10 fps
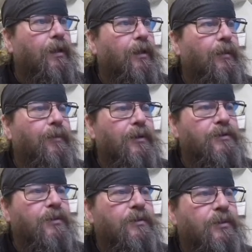The
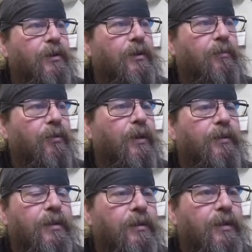piston took the brunt
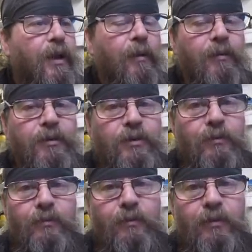of the damage.
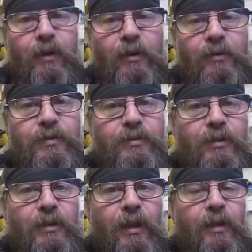You know, I couldn't see
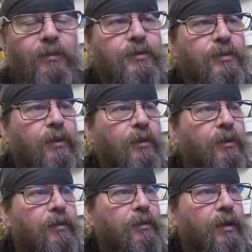a lot of
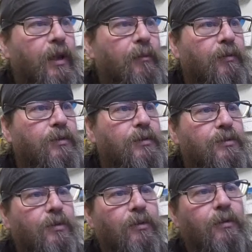cylinder damage.
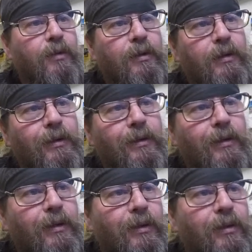So,
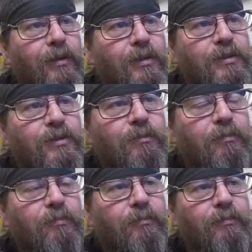you know, this
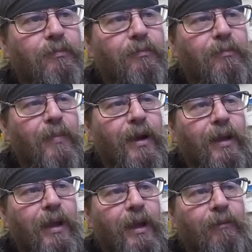
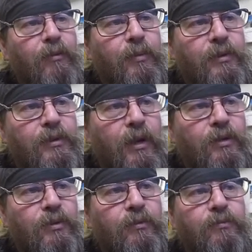might have the
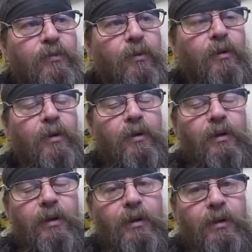potential
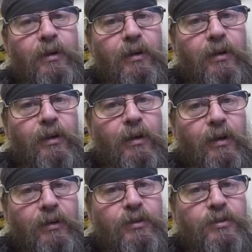for
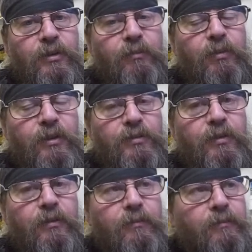just a piston.